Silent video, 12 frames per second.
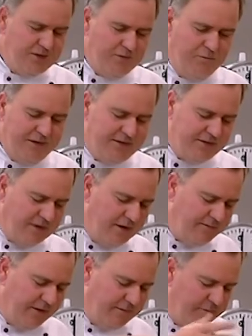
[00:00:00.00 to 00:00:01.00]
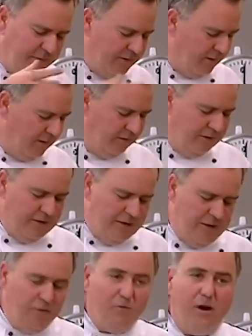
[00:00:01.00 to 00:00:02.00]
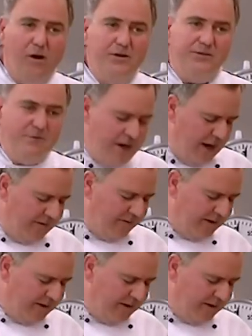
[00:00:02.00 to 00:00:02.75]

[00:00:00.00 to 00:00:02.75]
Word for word: winter, so I'm going to put a little rosemary out of the